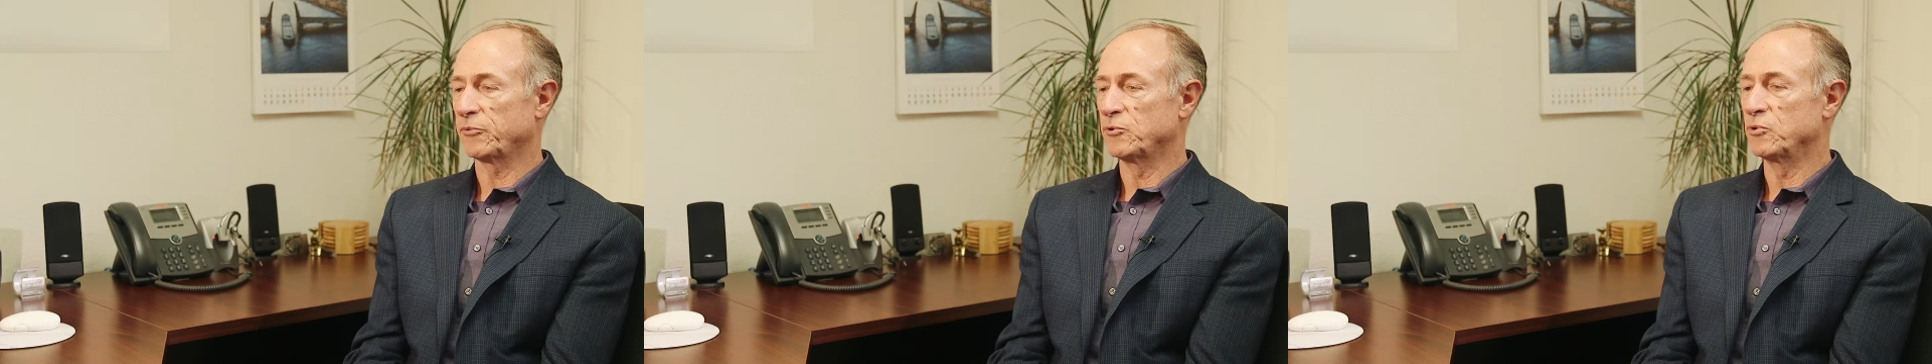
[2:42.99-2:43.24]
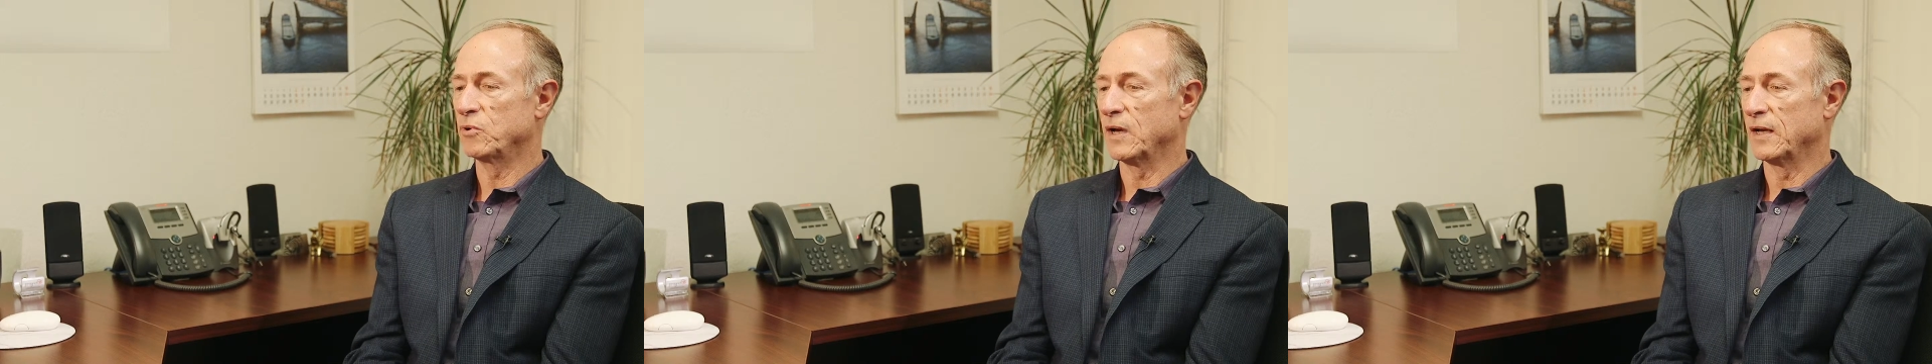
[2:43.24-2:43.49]

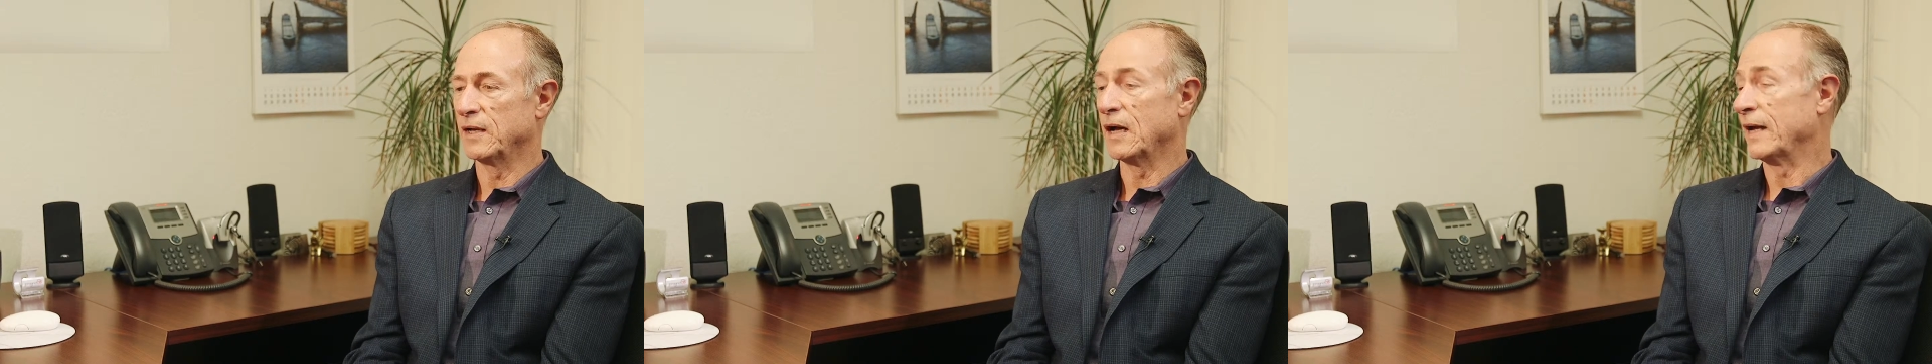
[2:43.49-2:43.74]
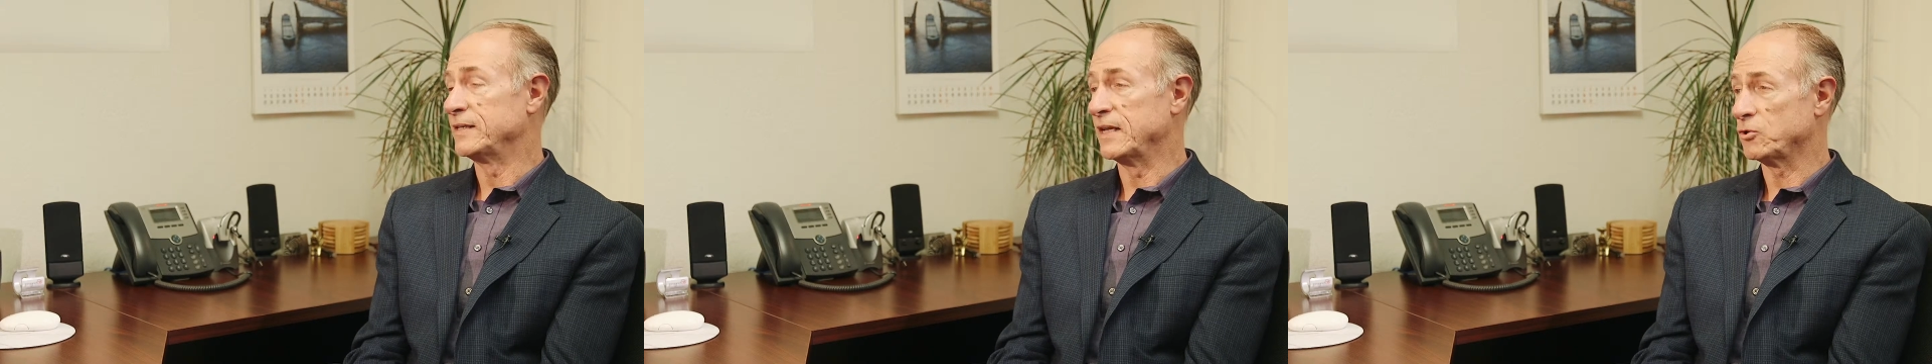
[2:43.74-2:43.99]
through
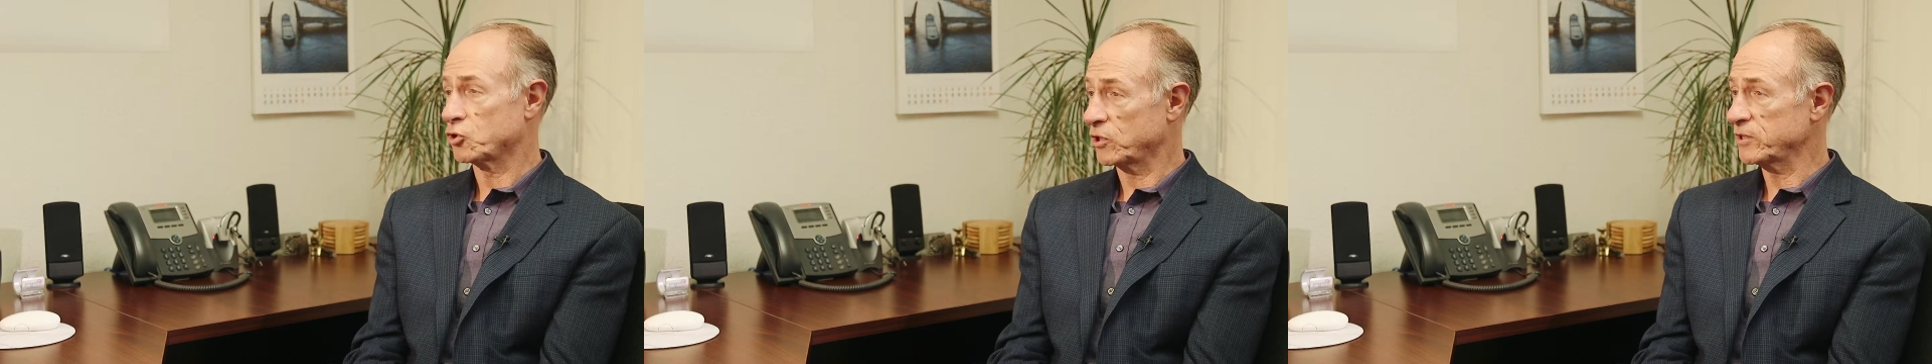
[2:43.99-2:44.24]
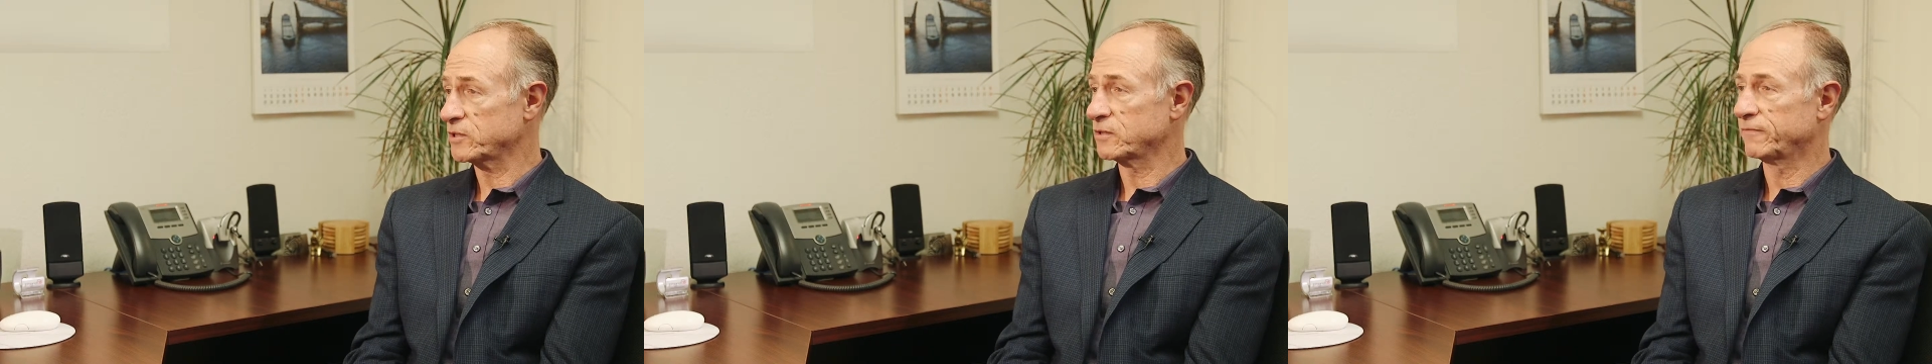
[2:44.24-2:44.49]

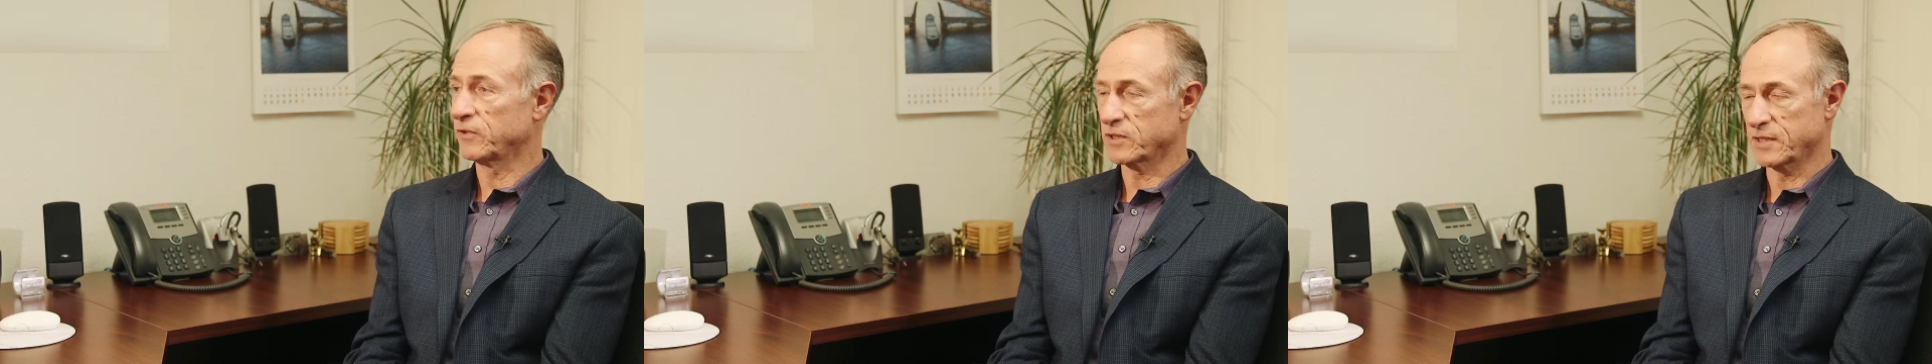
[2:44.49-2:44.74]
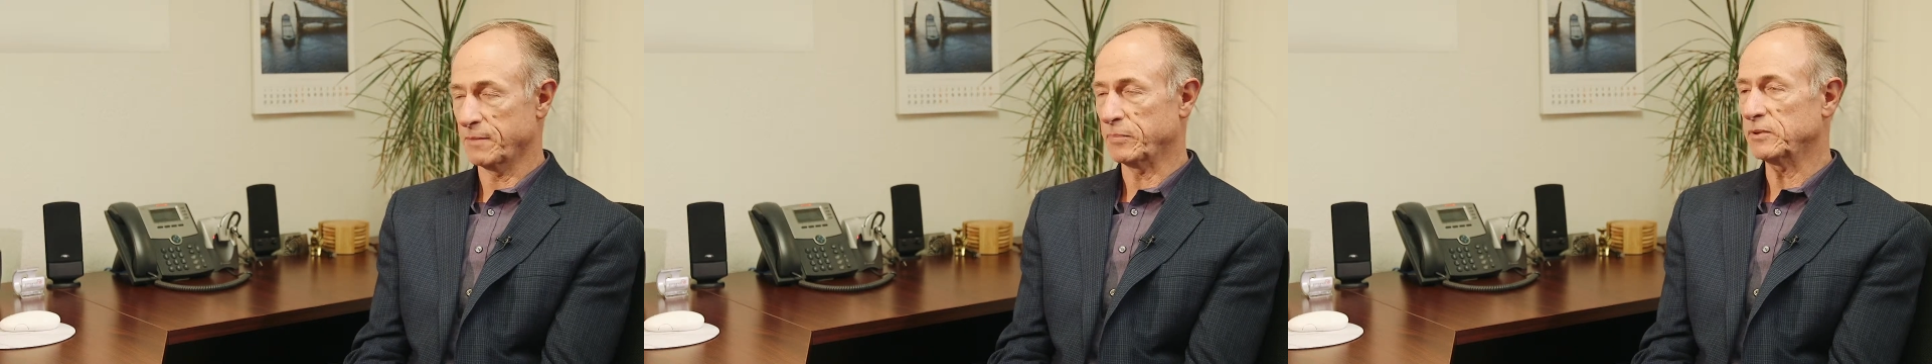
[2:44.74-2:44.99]
IdenTrust, for
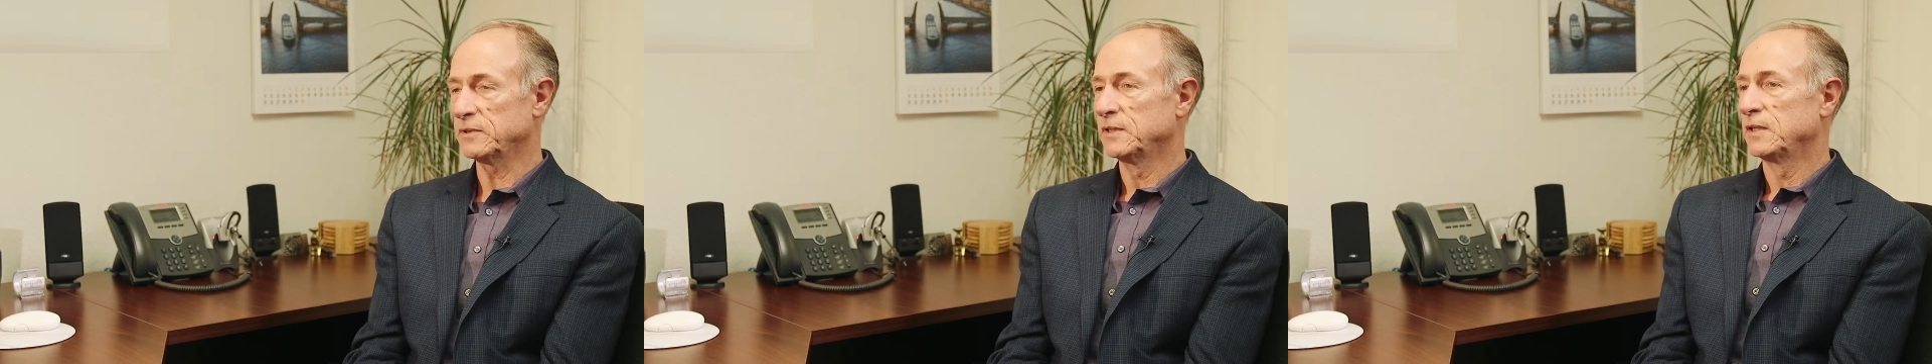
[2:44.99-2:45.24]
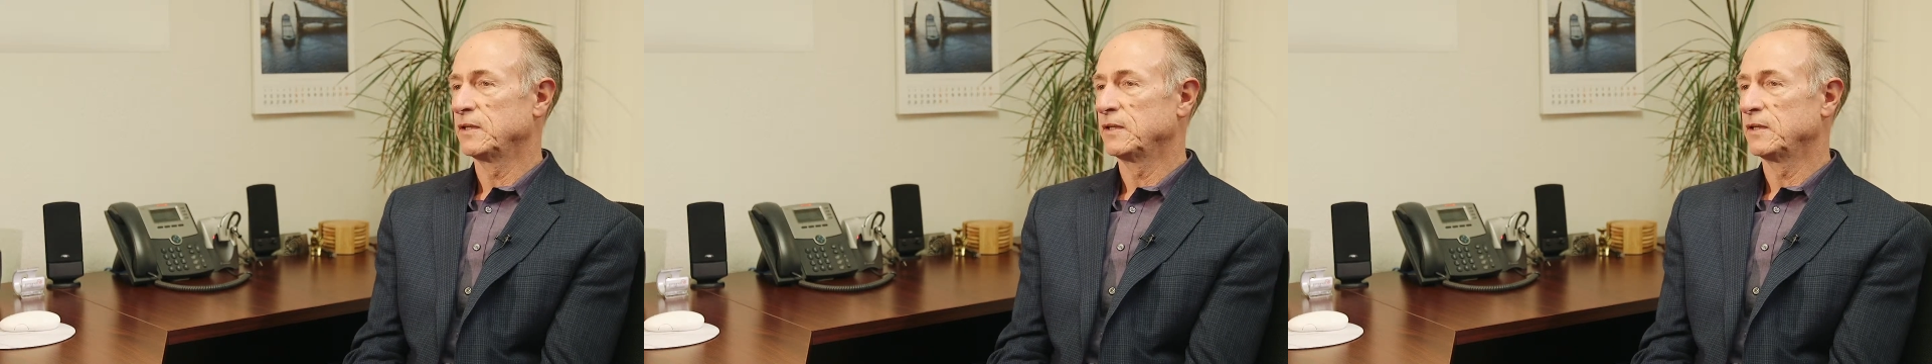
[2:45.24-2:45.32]
example.